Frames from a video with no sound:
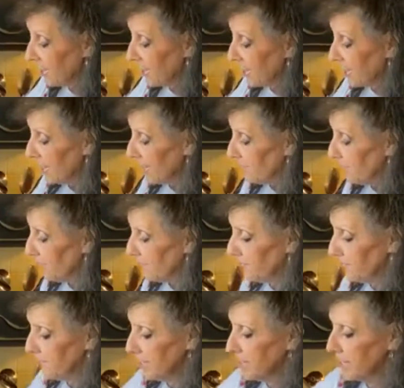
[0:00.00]
says, "Yum,
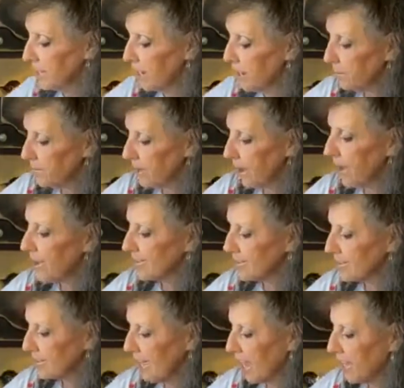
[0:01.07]
yum,
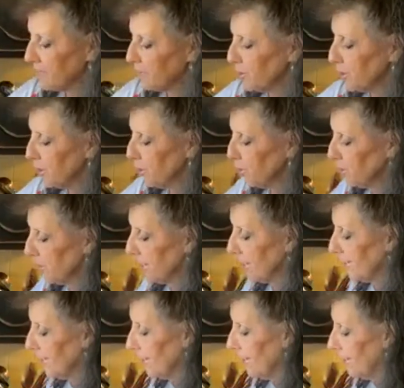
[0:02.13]
yes,
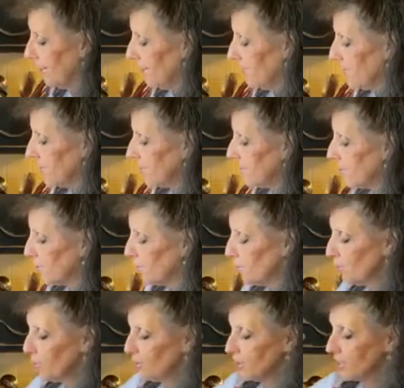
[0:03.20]
absolutely." This is
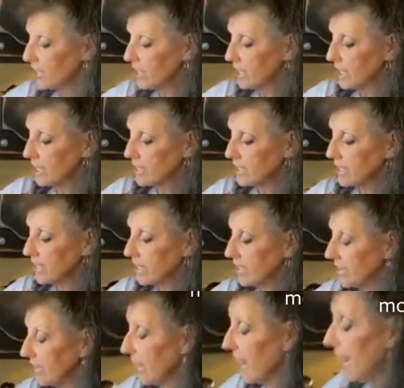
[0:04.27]
ooh, look at this.
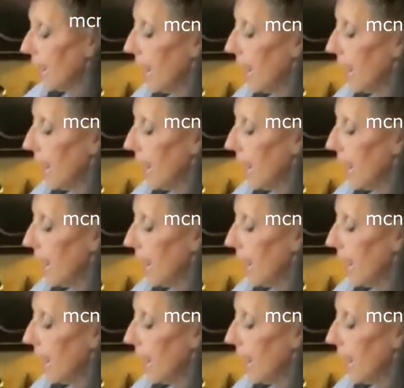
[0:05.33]
See,